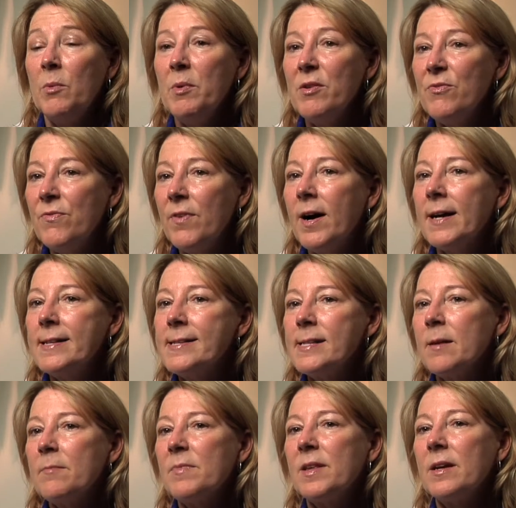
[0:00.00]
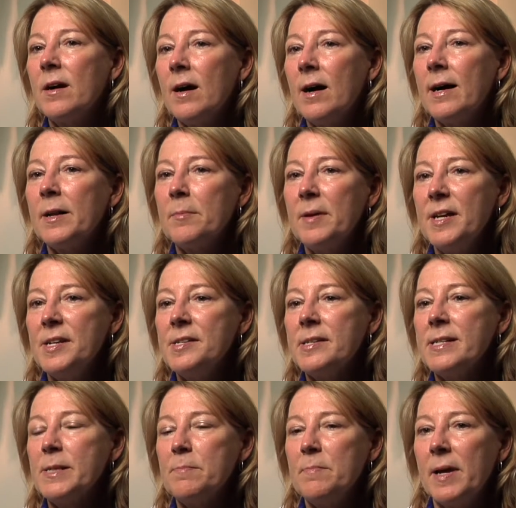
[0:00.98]
we find something on a
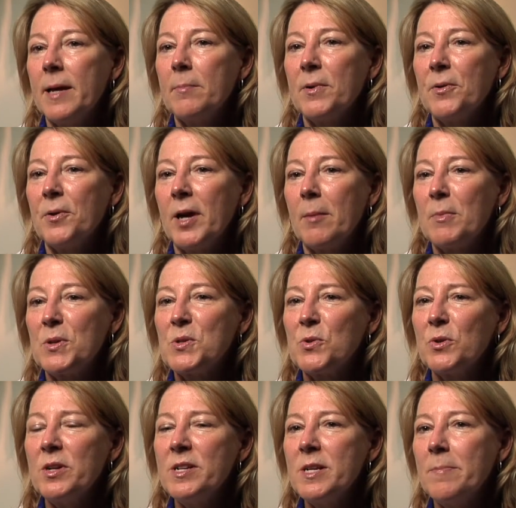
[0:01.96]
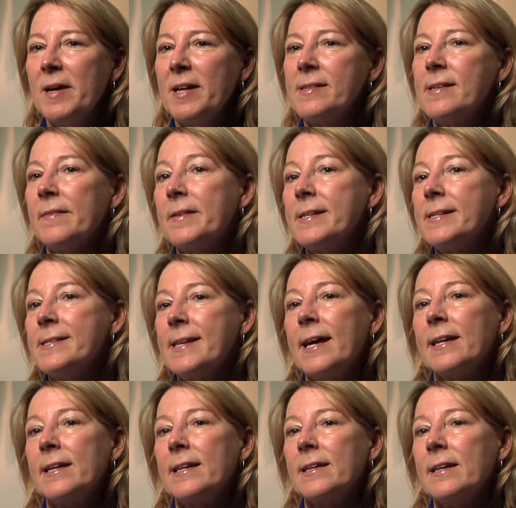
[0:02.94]
patient's mammogram, it sort of depends on the
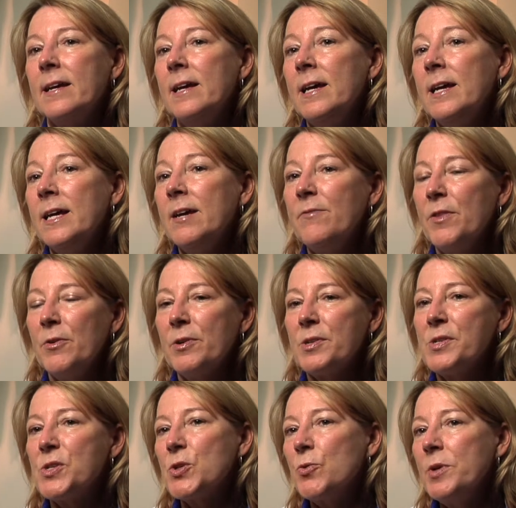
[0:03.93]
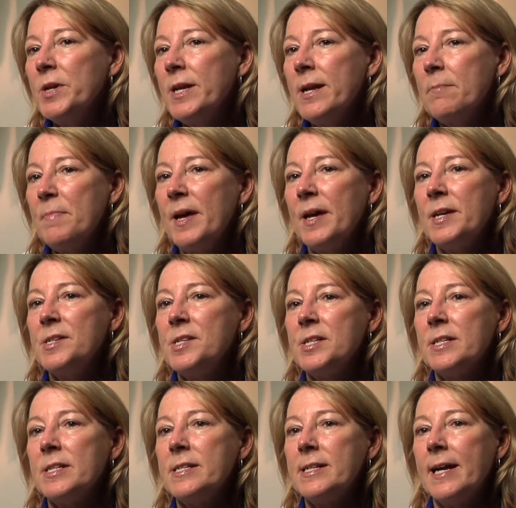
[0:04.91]
setting. If they're a screening
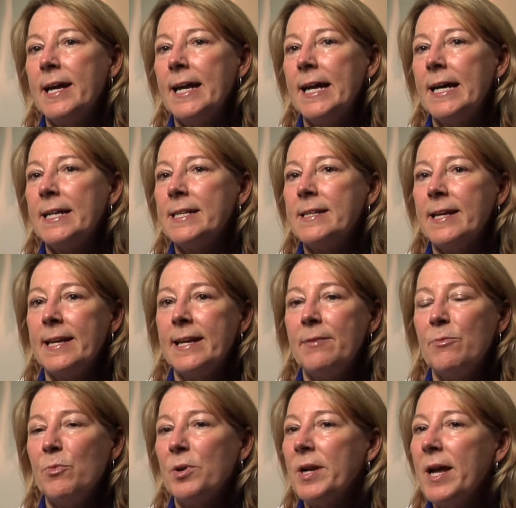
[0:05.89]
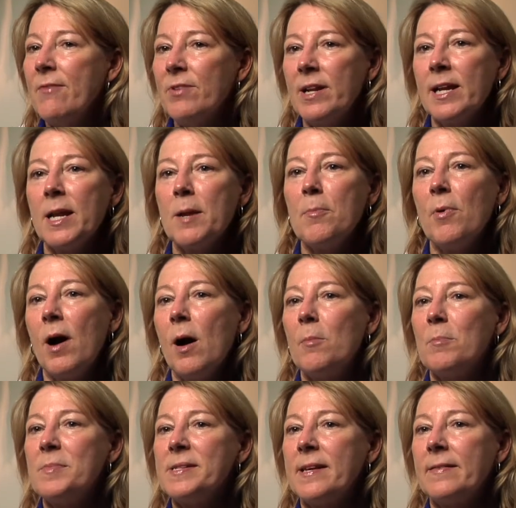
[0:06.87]
patient and they weren't having any
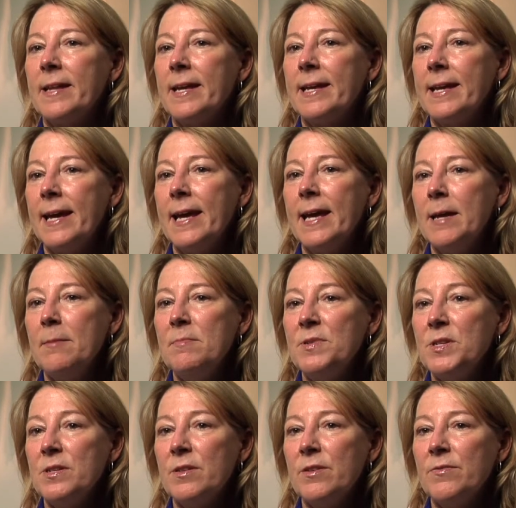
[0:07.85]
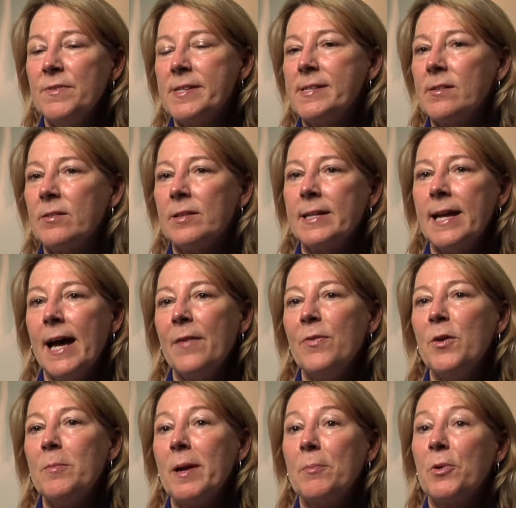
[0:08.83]
problems and they came to the facility, had
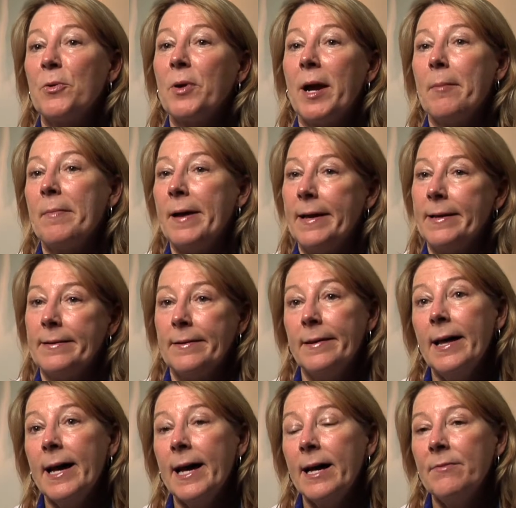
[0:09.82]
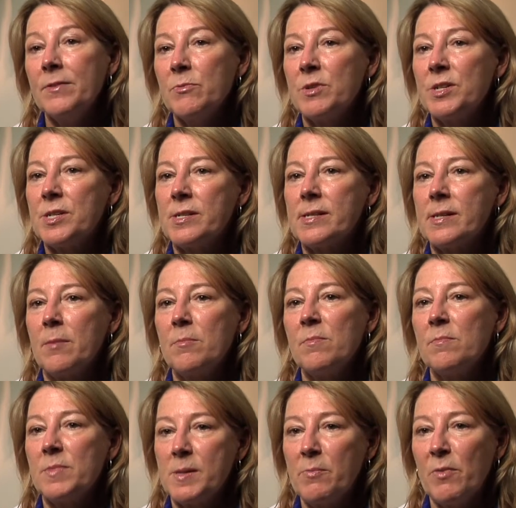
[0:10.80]
their mammogram and left, which is some,
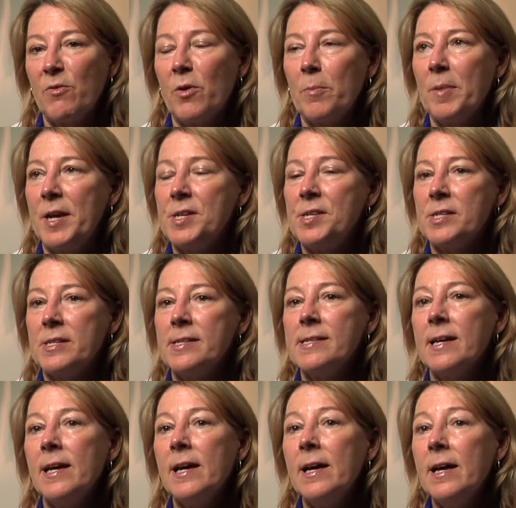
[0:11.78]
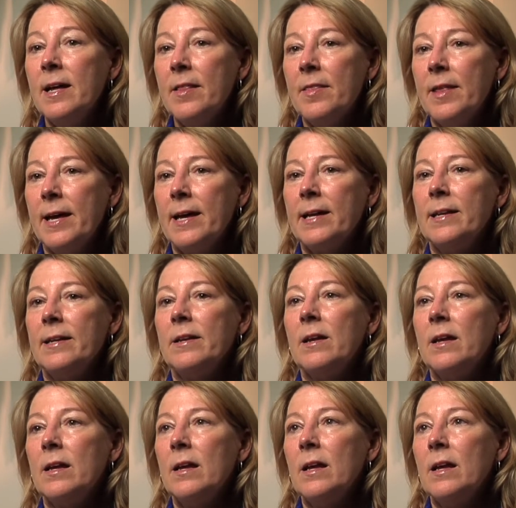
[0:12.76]
some of our patients, then